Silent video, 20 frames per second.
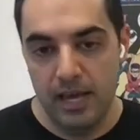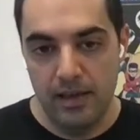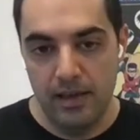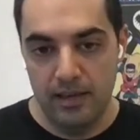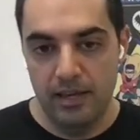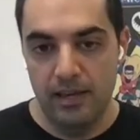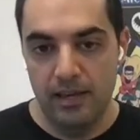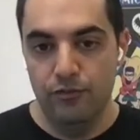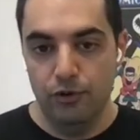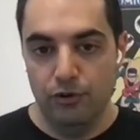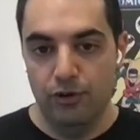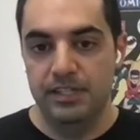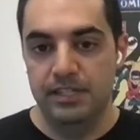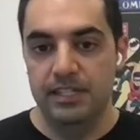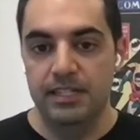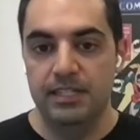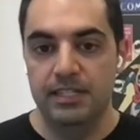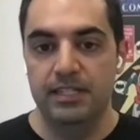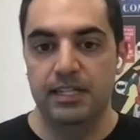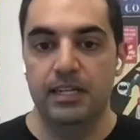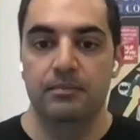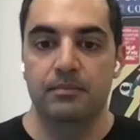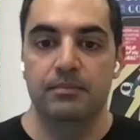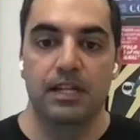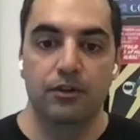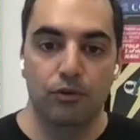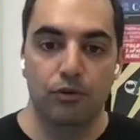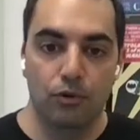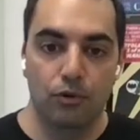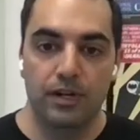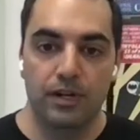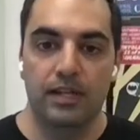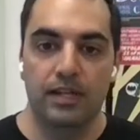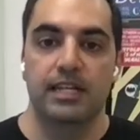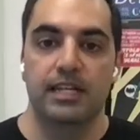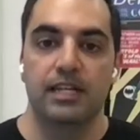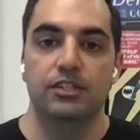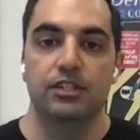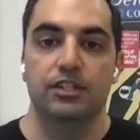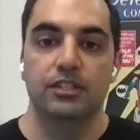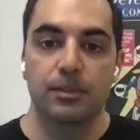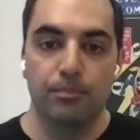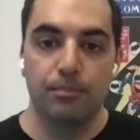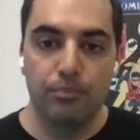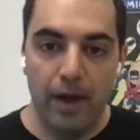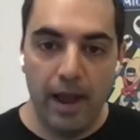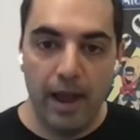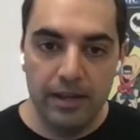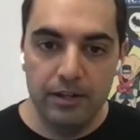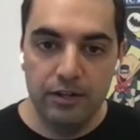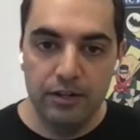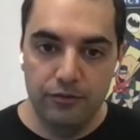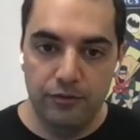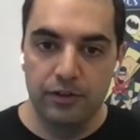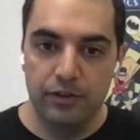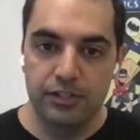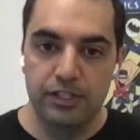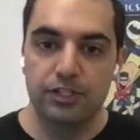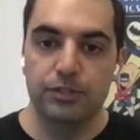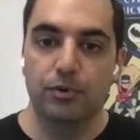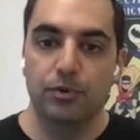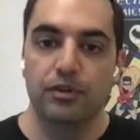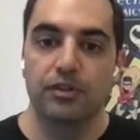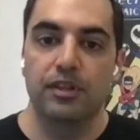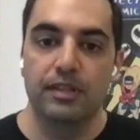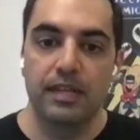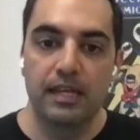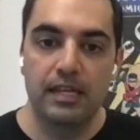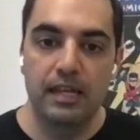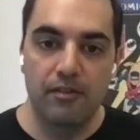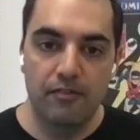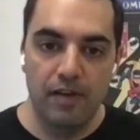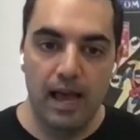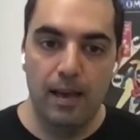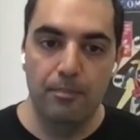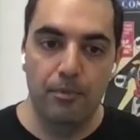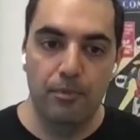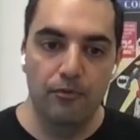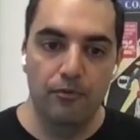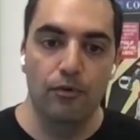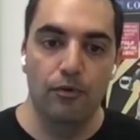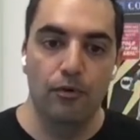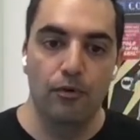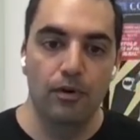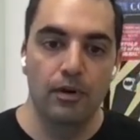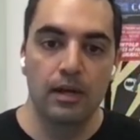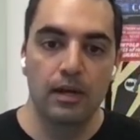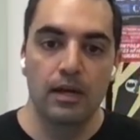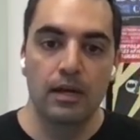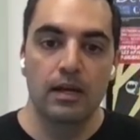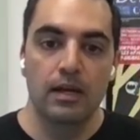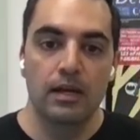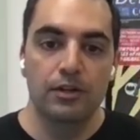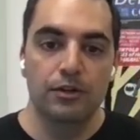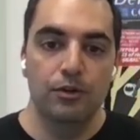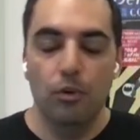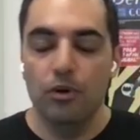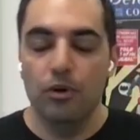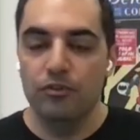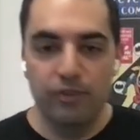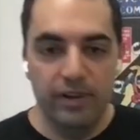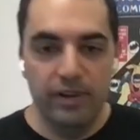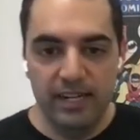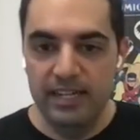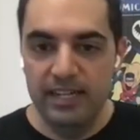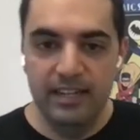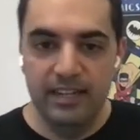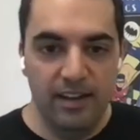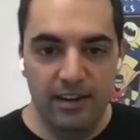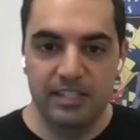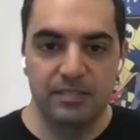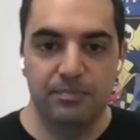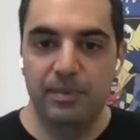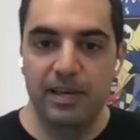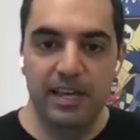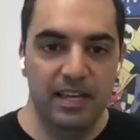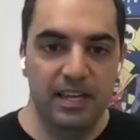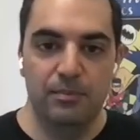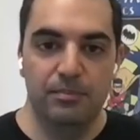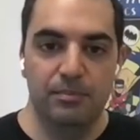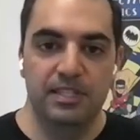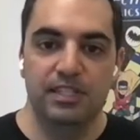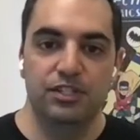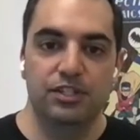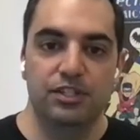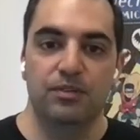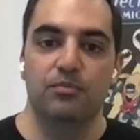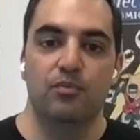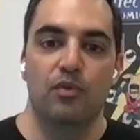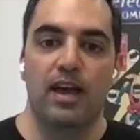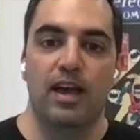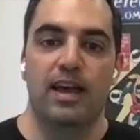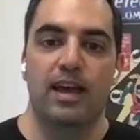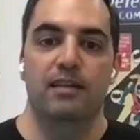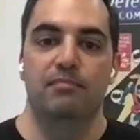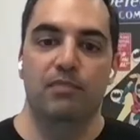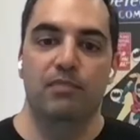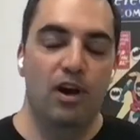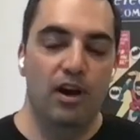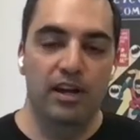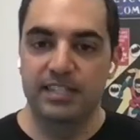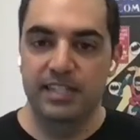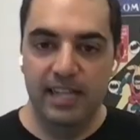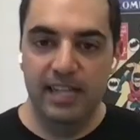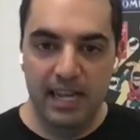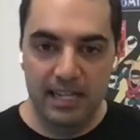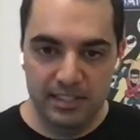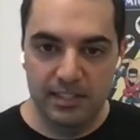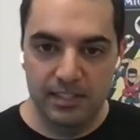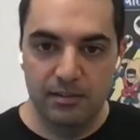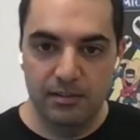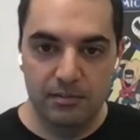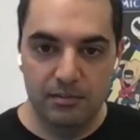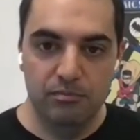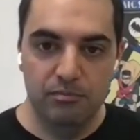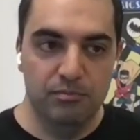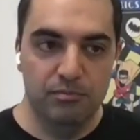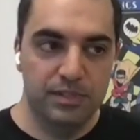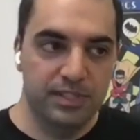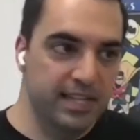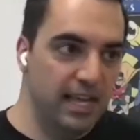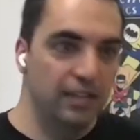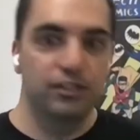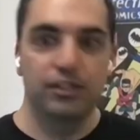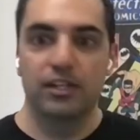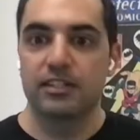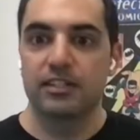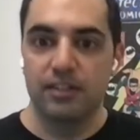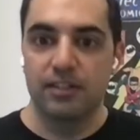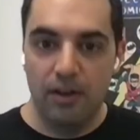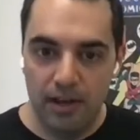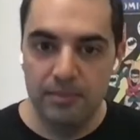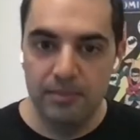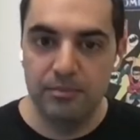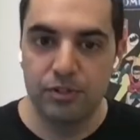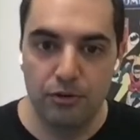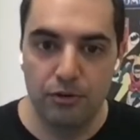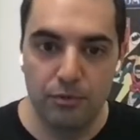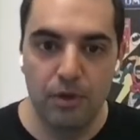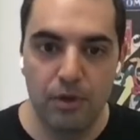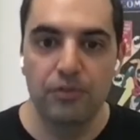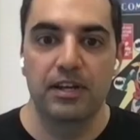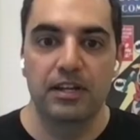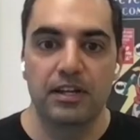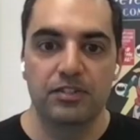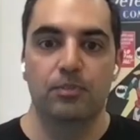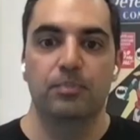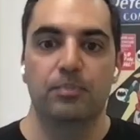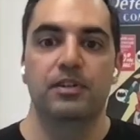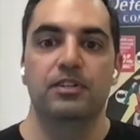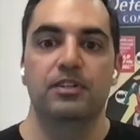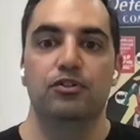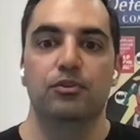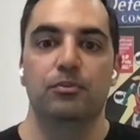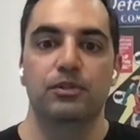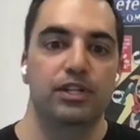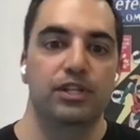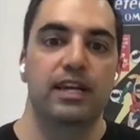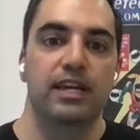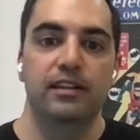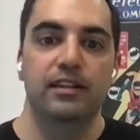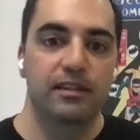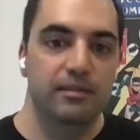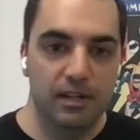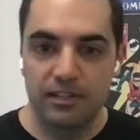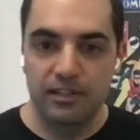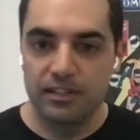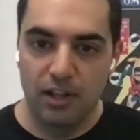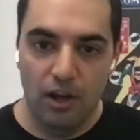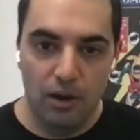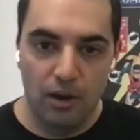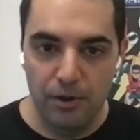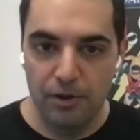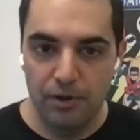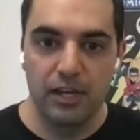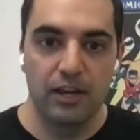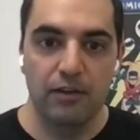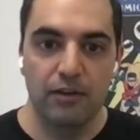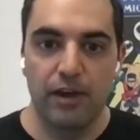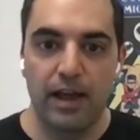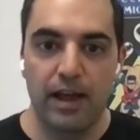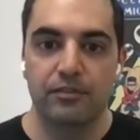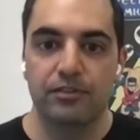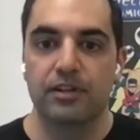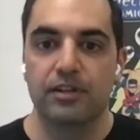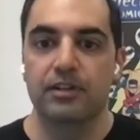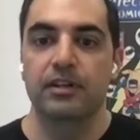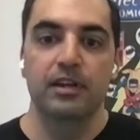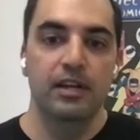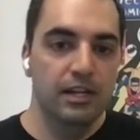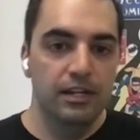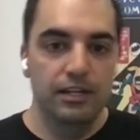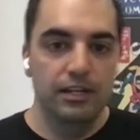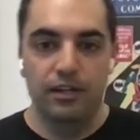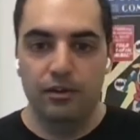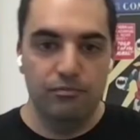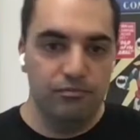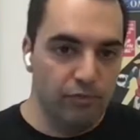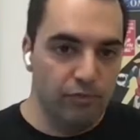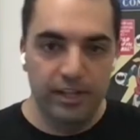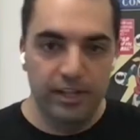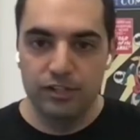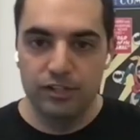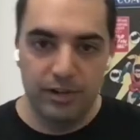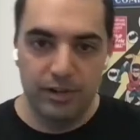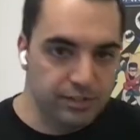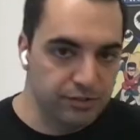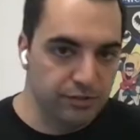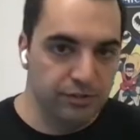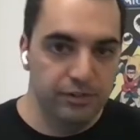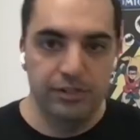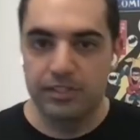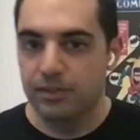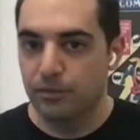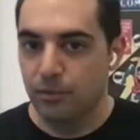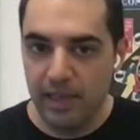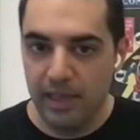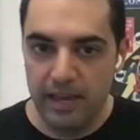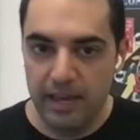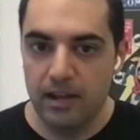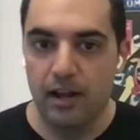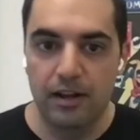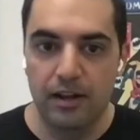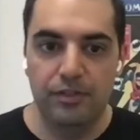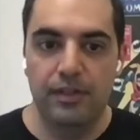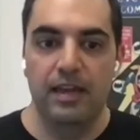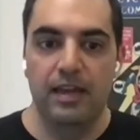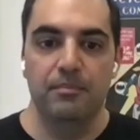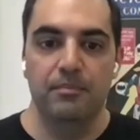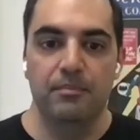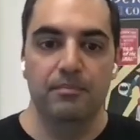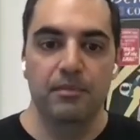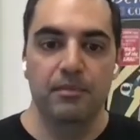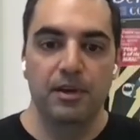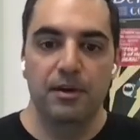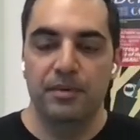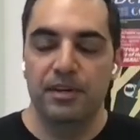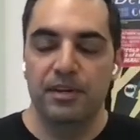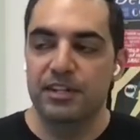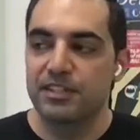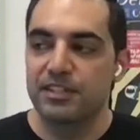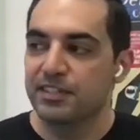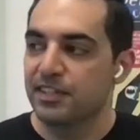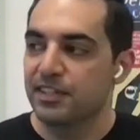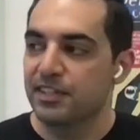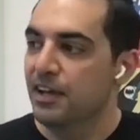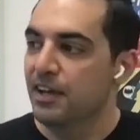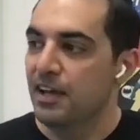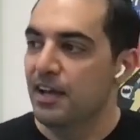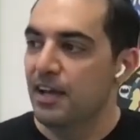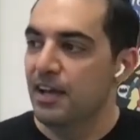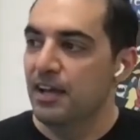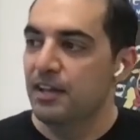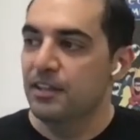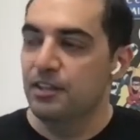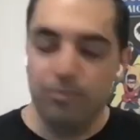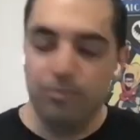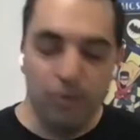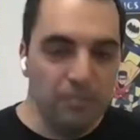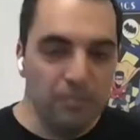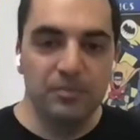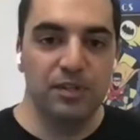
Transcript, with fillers: give your IT teams and your organizations a brand new vantage point that they never had before. No one really likes being in a position where IT has to schedule a time to remote desktop into your machine and start poking around and, you know, running trace routes and all that kind of thing, because the